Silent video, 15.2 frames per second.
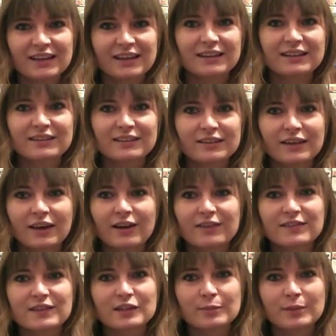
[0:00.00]
and
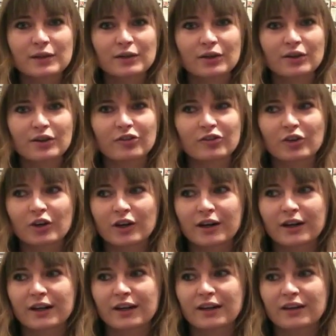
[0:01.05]
I've still been on and off
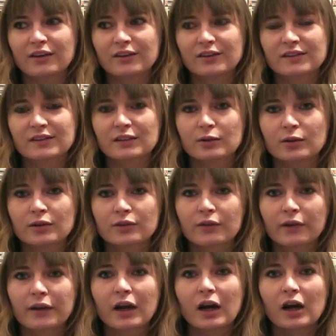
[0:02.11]
crying, and still it's
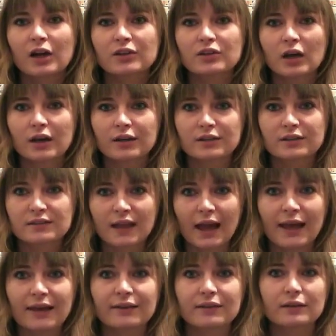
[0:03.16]
very hard to
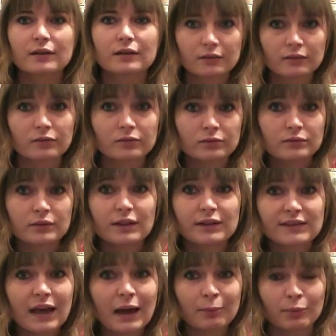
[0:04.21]
understand that
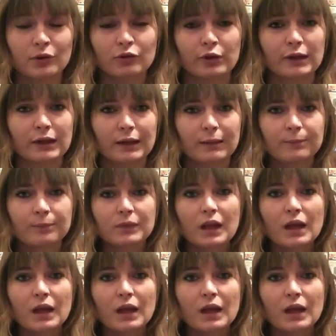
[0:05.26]
it's happened really.